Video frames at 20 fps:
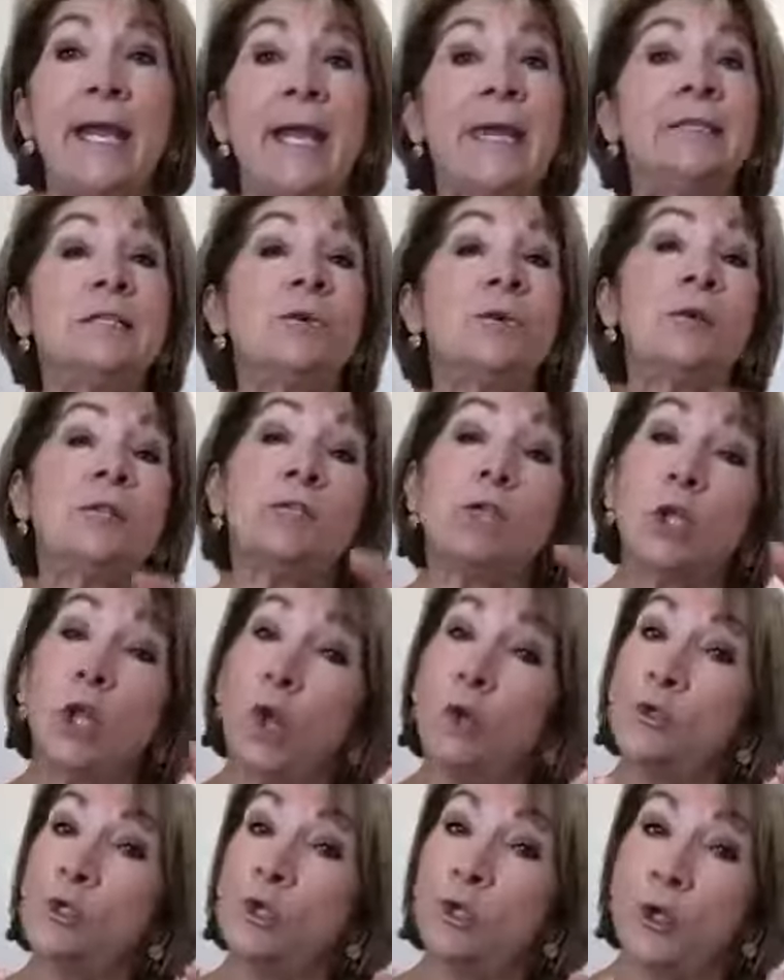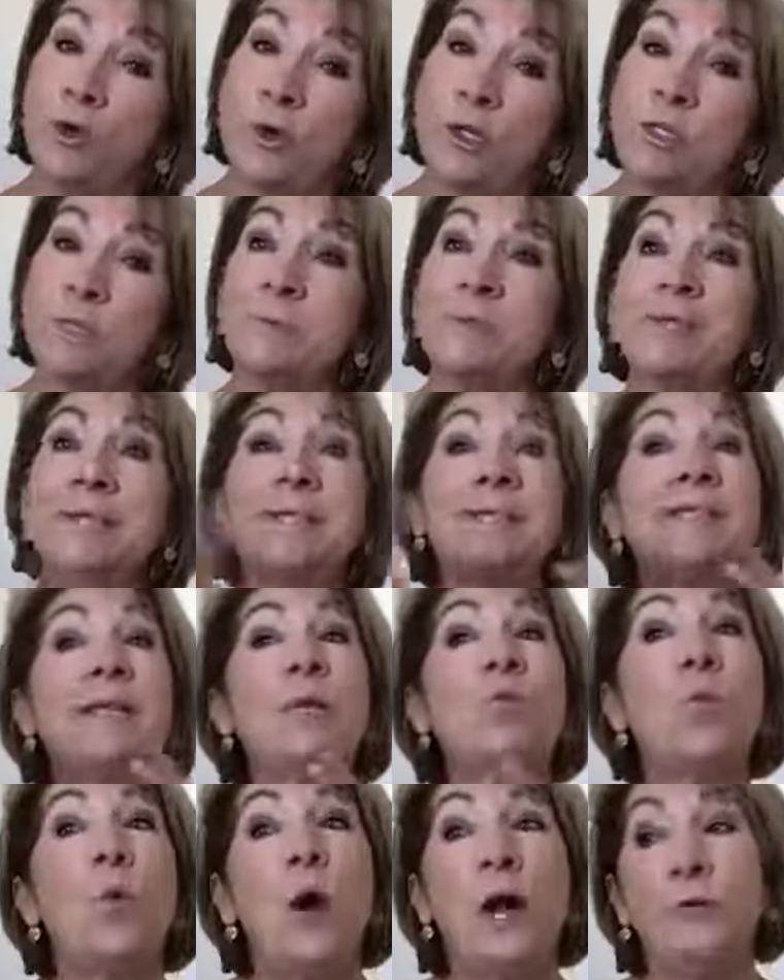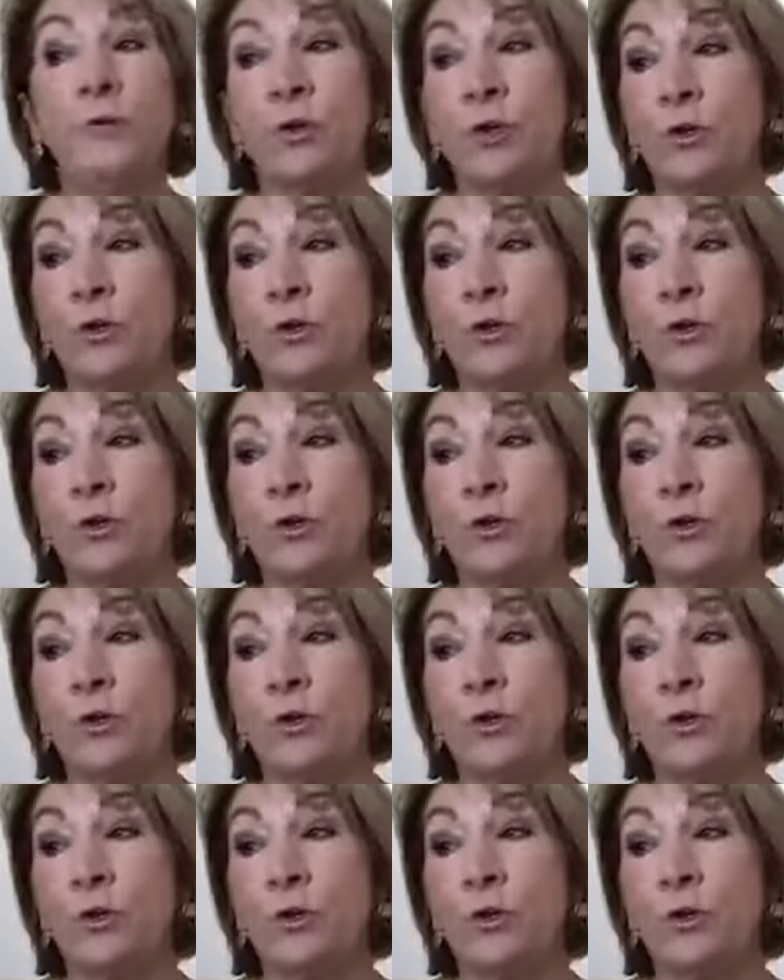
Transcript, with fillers: until it gets closer to Christmas because they want